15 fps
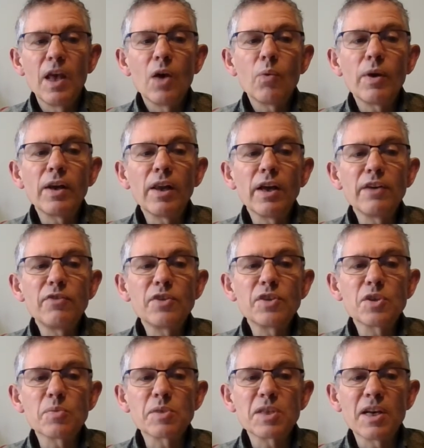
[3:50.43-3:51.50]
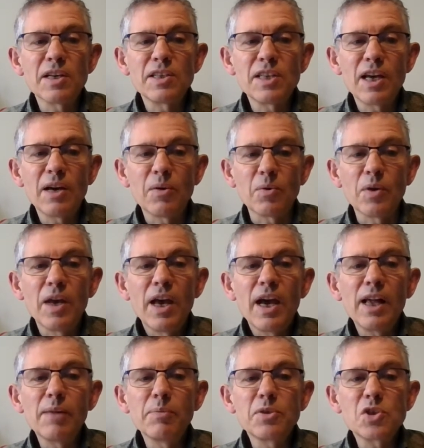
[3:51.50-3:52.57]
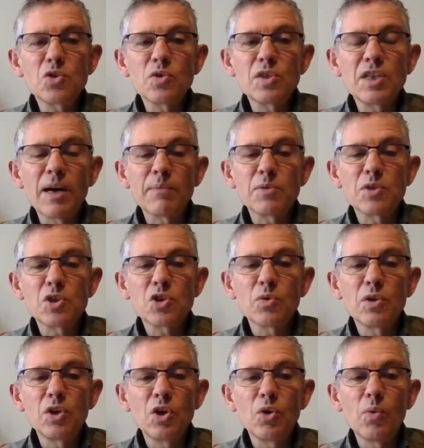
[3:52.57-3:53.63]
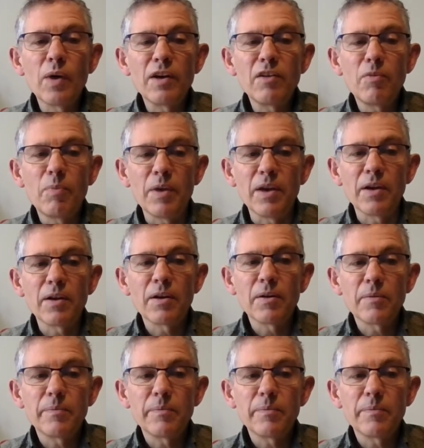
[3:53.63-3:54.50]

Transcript: When life is upside down, help us to adapt to a new way of being.